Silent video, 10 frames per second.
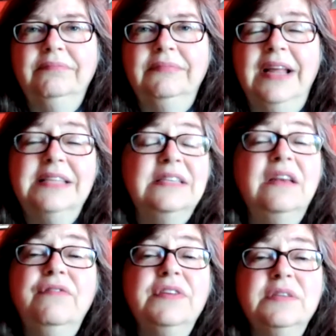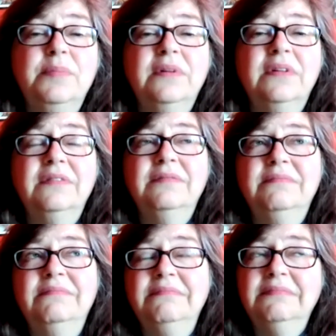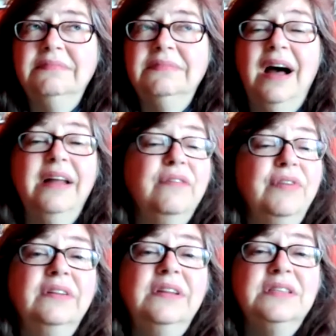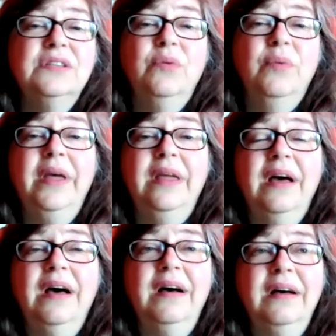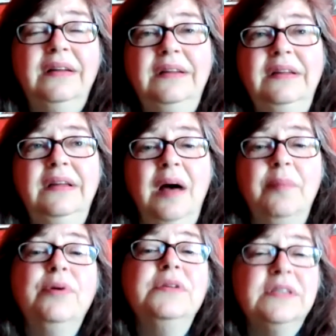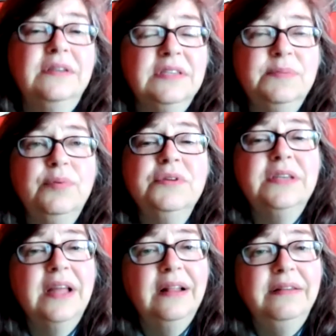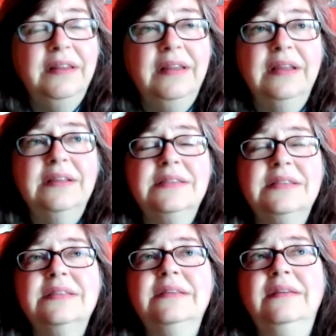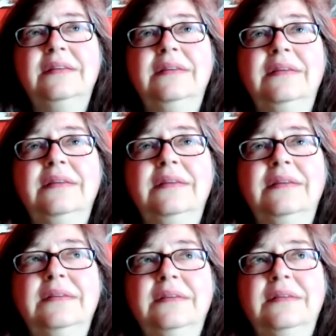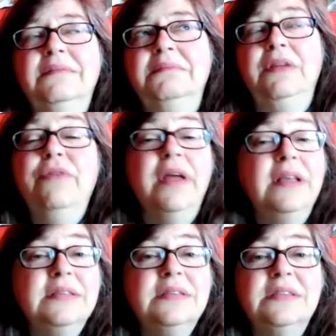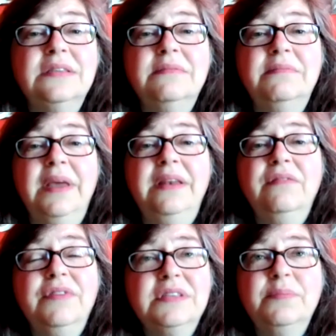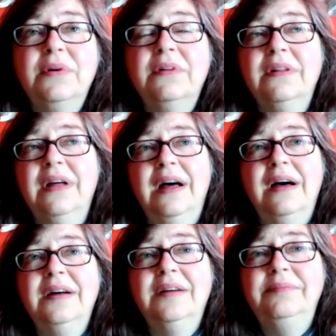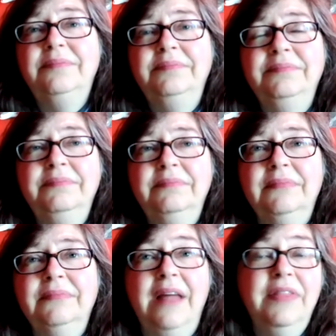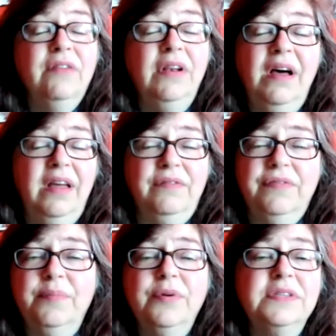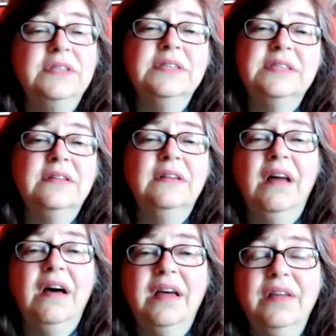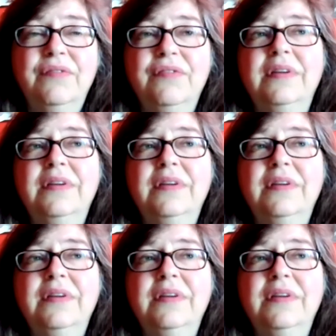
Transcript: it's an invisible kind of illness in a way uh, a person's personality is erased made invisible um, and they're alive the person is still alive